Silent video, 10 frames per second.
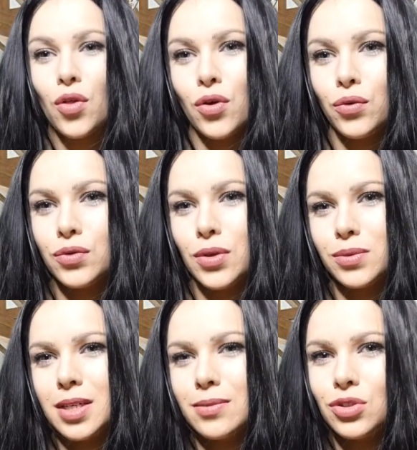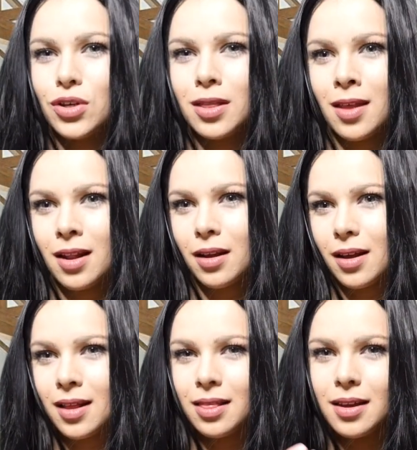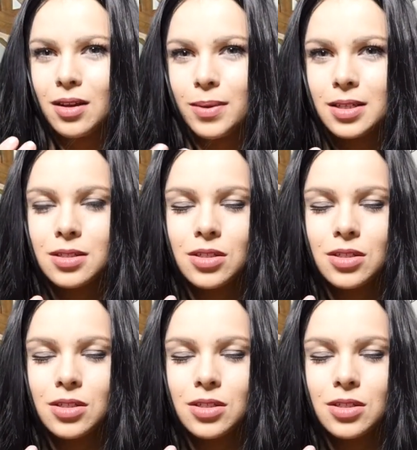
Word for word: although sometimes you can look a little bit